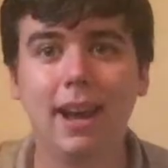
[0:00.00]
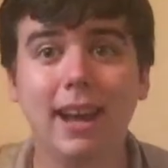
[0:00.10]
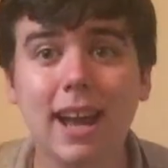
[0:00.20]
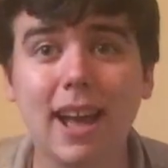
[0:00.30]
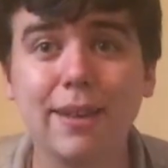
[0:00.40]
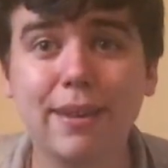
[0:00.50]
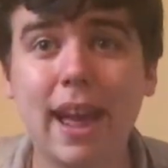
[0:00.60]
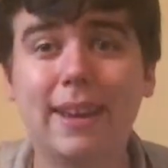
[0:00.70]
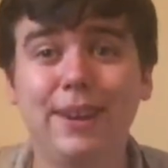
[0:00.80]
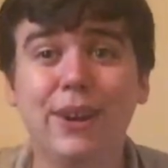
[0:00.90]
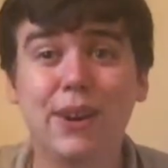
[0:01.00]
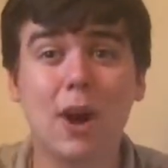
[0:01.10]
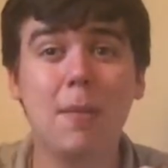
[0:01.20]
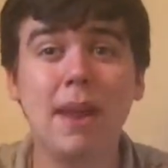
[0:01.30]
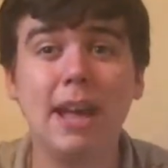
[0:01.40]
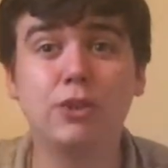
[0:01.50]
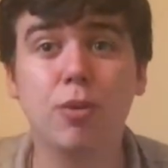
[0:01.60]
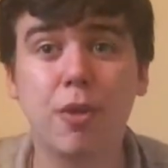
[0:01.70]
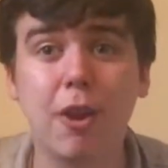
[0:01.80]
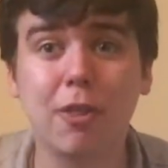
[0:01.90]
Hey guys, Zach here, coming at you
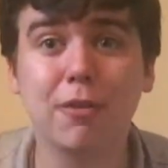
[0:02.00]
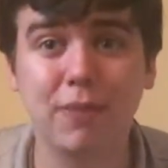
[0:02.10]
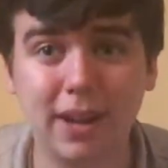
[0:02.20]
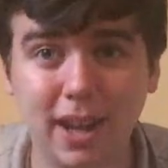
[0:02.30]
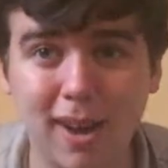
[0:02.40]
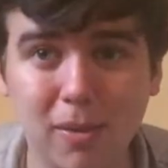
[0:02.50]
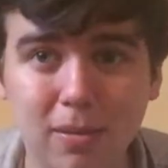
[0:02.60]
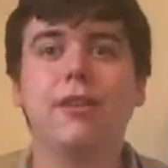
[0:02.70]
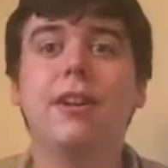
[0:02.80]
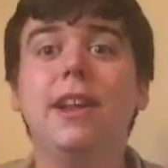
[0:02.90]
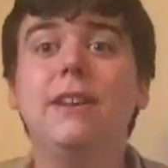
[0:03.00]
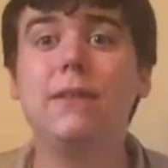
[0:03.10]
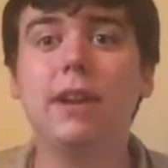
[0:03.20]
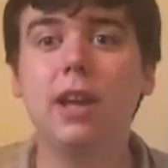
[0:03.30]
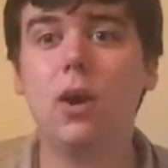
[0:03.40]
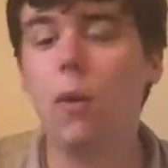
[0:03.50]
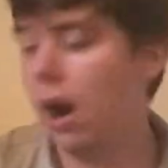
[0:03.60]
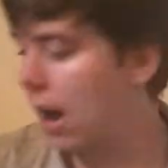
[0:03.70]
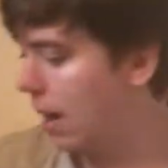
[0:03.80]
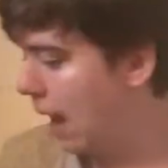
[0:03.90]
with another video. So today's video,
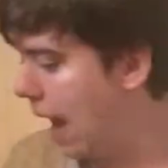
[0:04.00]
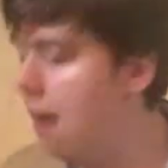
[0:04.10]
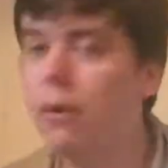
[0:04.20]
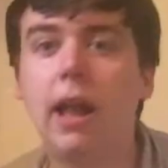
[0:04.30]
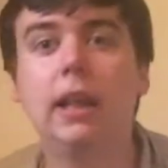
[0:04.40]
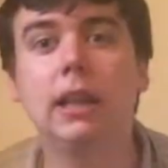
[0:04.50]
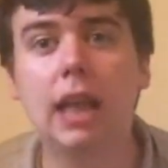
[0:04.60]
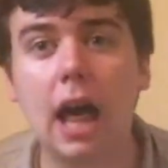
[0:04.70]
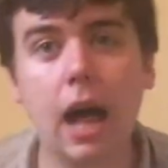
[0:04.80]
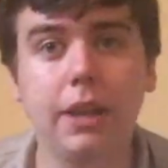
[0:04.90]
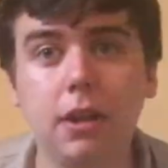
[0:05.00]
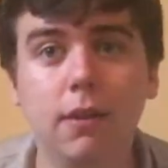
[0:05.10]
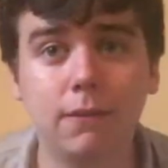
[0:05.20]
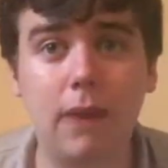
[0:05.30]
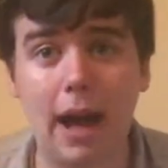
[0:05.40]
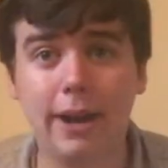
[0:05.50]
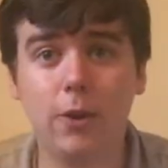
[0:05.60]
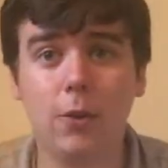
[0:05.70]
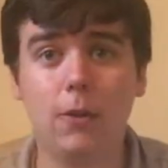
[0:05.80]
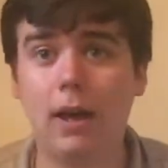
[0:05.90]
I have a lot of
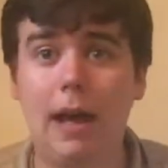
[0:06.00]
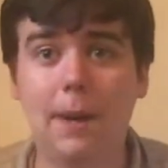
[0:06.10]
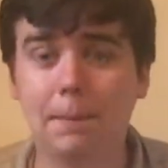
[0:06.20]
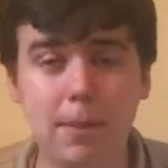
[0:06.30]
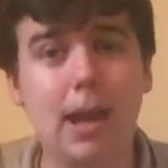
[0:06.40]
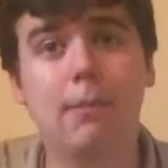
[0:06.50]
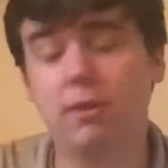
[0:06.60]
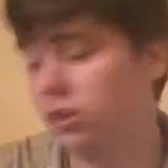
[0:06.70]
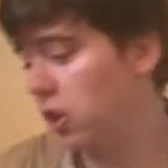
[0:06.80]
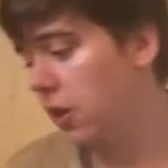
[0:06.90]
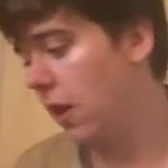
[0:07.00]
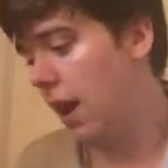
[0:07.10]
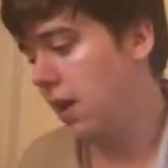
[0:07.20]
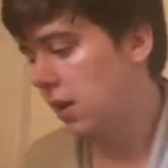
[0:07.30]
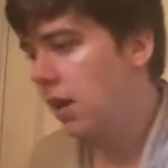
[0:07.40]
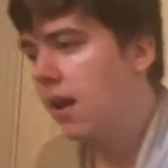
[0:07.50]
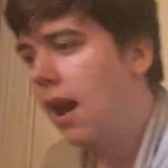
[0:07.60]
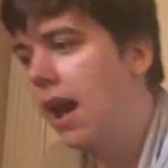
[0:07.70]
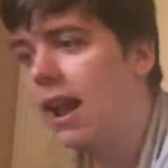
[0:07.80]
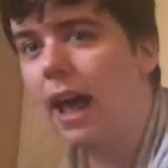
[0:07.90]
vinyl pickups to show you guys.
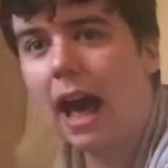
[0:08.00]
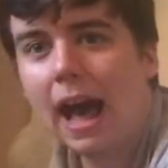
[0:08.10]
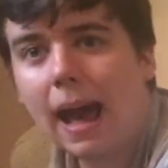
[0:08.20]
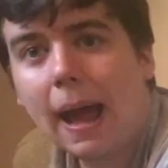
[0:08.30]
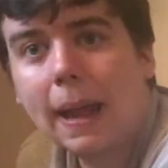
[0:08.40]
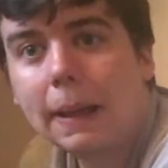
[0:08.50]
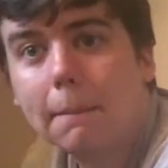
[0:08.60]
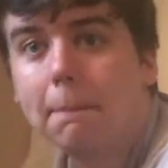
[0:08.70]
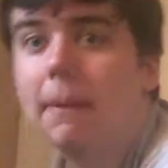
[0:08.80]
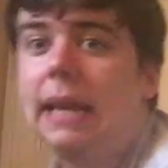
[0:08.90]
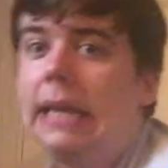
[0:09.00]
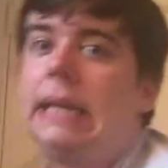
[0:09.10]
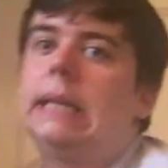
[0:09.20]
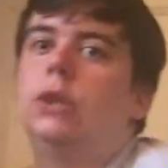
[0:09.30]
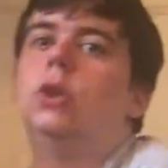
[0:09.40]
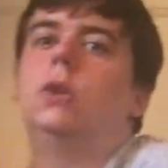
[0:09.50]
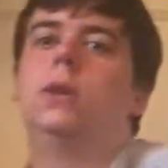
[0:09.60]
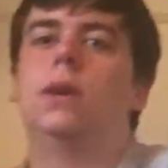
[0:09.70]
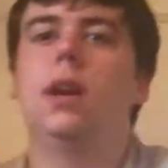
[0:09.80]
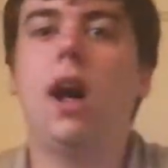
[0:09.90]
And I mean, a
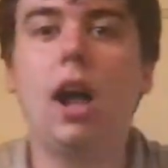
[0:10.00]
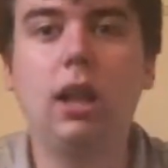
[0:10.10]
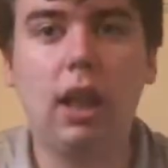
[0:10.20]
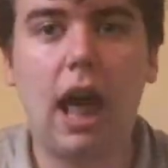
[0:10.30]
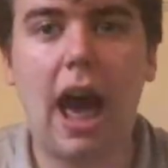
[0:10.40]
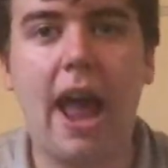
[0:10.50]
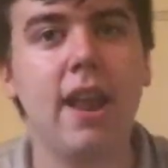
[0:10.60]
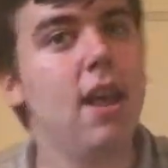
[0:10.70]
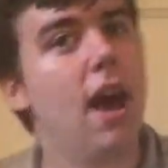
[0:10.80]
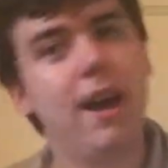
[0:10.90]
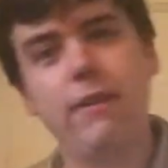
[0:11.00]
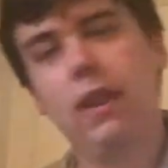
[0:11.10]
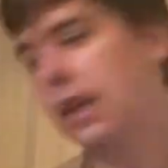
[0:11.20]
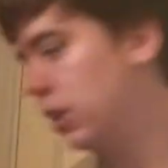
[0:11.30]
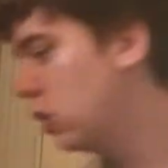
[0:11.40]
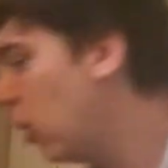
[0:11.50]
lot. I have a lot to